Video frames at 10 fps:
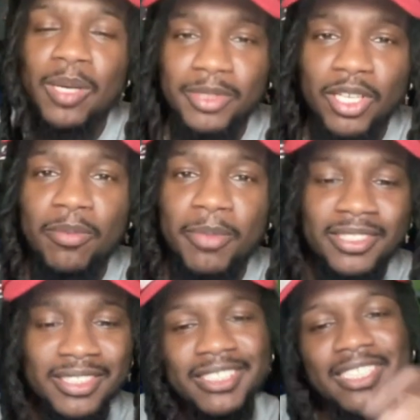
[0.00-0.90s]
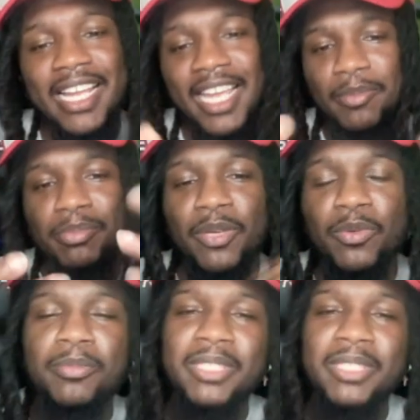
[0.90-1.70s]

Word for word: I'm talking about, since I can't play with